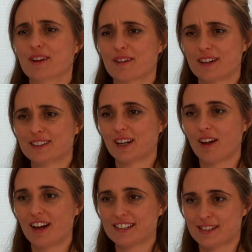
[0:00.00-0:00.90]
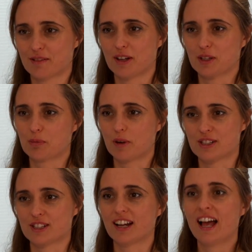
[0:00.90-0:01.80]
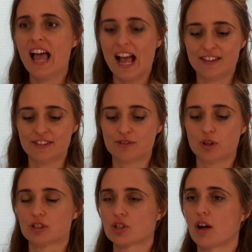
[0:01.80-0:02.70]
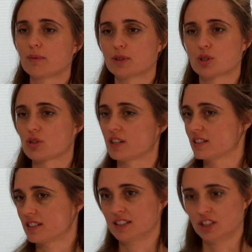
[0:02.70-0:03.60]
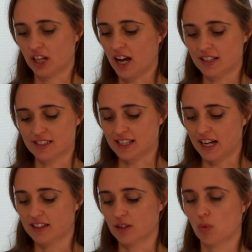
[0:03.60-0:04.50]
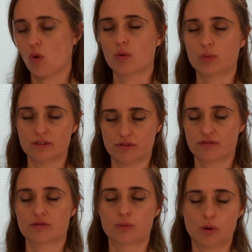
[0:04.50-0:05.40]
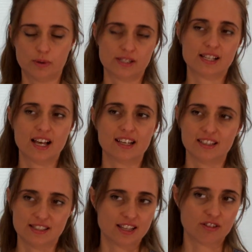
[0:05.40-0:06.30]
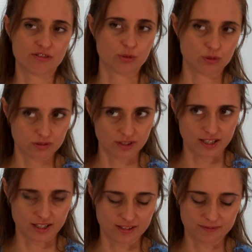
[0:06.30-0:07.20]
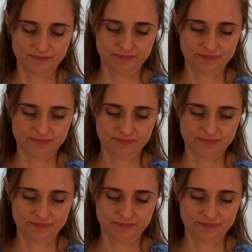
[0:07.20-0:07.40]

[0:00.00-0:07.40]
they're under lights, they're under pressure, and they've got time constraints. You can't say that what, we've, what we're saying is their full. Uh,